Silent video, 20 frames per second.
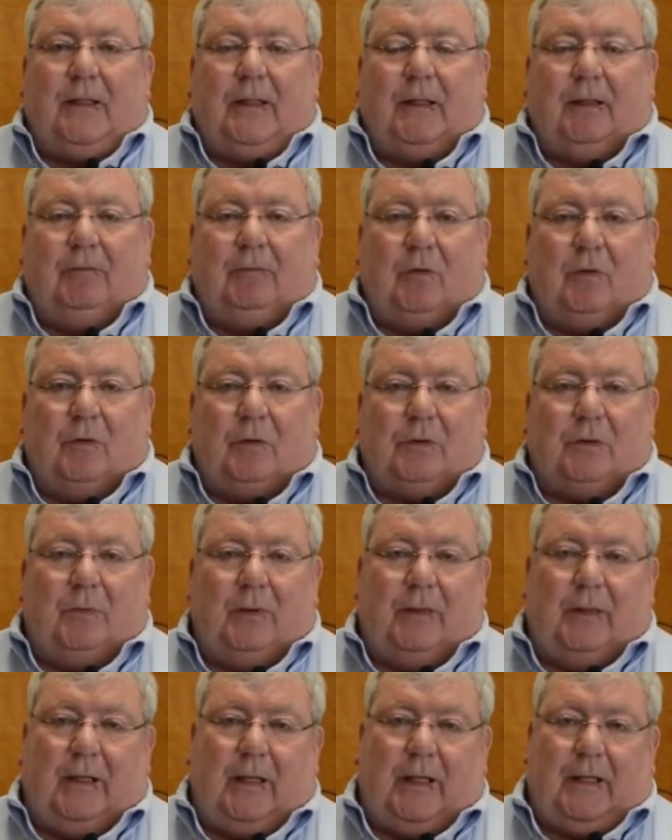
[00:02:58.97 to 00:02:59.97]
And of course,
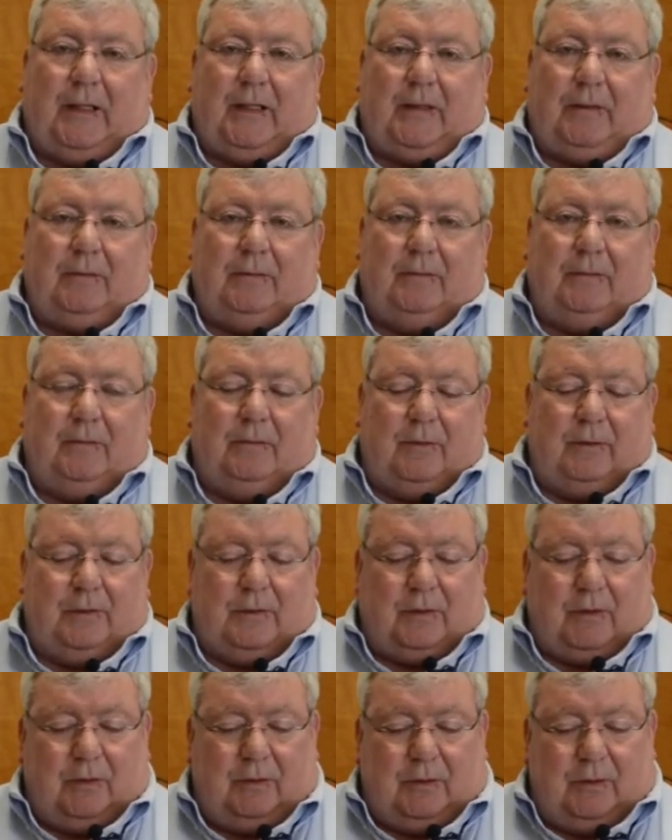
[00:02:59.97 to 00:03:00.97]
when they
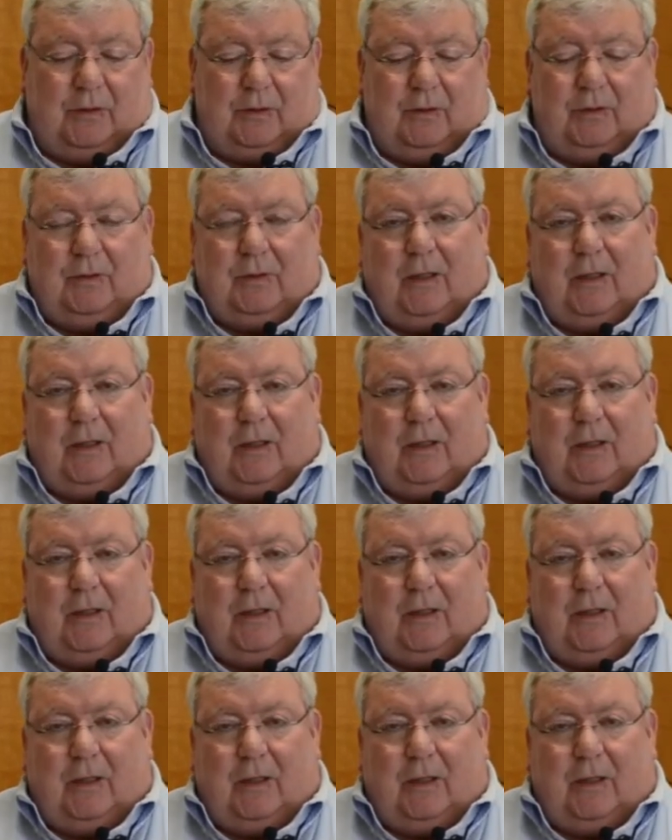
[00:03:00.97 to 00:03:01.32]
start their new